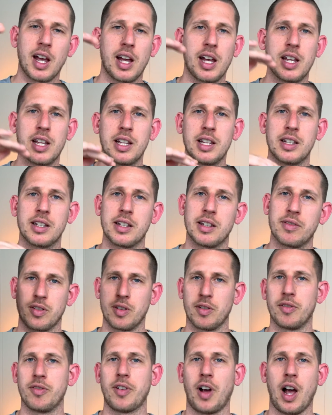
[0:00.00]
And if the
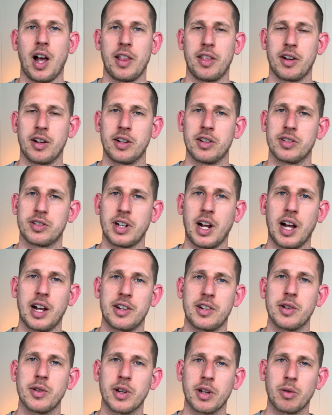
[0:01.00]
father's not
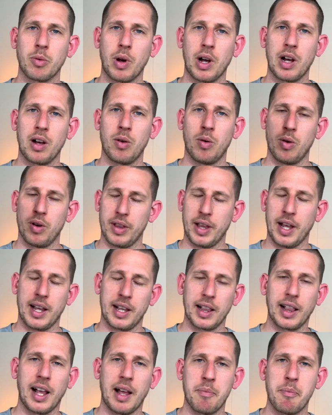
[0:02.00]
doing well, or
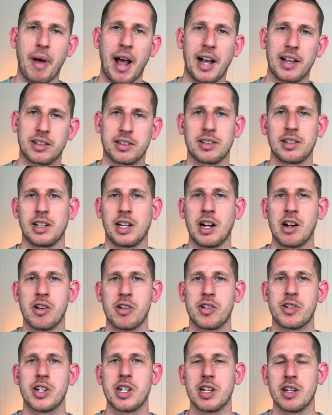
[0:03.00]
that masculine
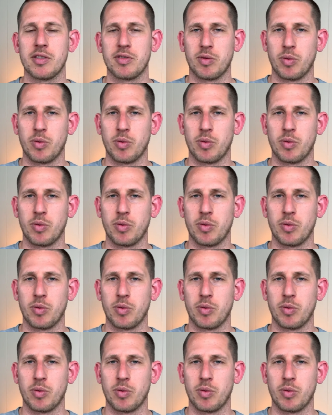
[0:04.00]
energy of